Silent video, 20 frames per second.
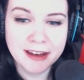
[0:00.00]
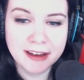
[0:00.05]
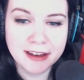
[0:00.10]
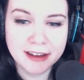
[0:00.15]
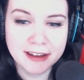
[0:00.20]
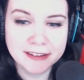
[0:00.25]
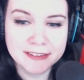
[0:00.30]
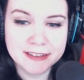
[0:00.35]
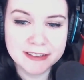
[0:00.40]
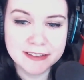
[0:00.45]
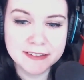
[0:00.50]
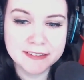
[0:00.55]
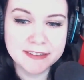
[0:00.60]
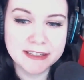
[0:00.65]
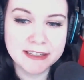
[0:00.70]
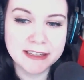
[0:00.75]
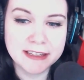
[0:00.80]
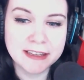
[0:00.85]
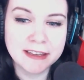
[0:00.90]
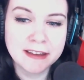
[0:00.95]
uh,
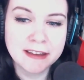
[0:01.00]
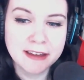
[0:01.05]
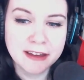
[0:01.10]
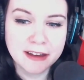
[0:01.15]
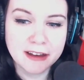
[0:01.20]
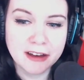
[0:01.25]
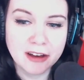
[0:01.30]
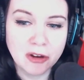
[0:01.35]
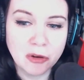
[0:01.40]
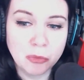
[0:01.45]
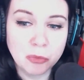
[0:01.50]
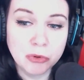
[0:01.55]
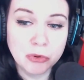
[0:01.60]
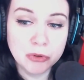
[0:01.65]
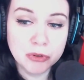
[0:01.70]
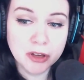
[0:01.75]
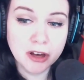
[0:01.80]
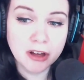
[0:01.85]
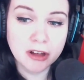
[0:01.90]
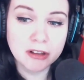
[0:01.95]
TiZi, uh,
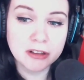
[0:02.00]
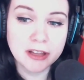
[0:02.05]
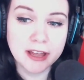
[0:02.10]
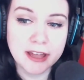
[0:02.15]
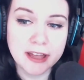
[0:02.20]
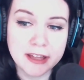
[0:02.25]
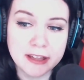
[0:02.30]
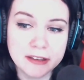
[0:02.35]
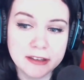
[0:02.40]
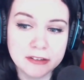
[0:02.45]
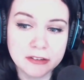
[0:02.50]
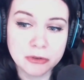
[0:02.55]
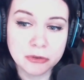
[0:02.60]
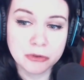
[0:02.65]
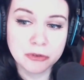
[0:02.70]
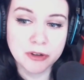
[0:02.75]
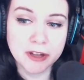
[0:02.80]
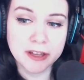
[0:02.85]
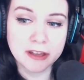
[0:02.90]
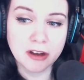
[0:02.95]
Wooyal, and
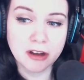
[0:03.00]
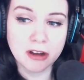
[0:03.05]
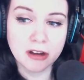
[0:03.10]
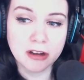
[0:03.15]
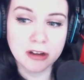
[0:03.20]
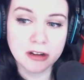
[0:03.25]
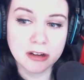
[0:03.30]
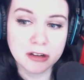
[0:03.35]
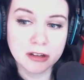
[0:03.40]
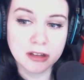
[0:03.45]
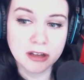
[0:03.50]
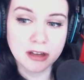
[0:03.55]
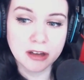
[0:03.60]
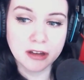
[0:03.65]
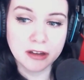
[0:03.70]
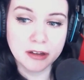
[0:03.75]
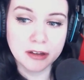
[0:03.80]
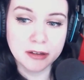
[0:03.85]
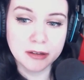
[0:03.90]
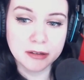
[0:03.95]
HooReg are.
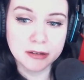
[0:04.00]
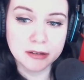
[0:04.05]
Uh,